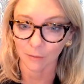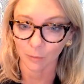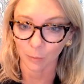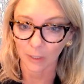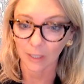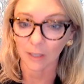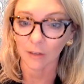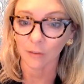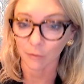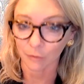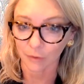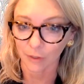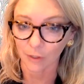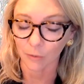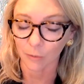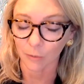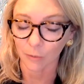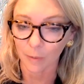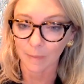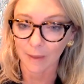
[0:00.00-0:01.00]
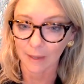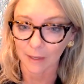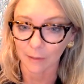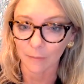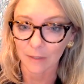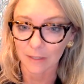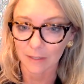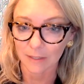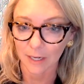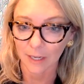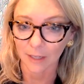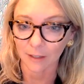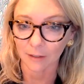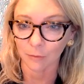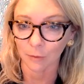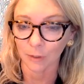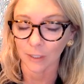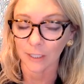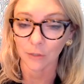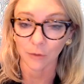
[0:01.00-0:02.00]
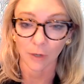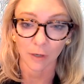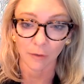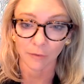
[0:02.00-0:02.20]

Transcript: we can feel when we make a mistake related to our